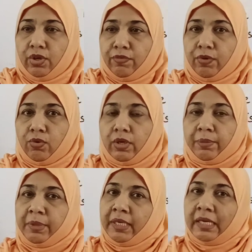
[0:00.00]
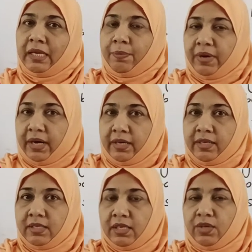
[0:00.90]
if you immediately
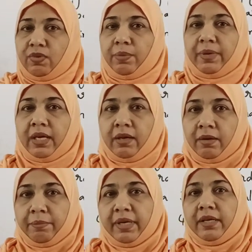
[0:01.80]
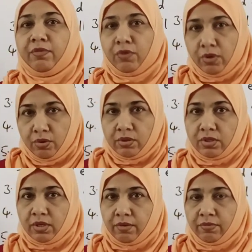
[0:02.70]
practice, it will be better for
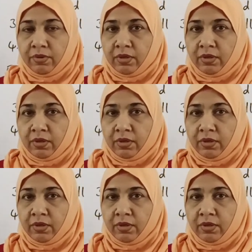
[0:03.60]
yourself.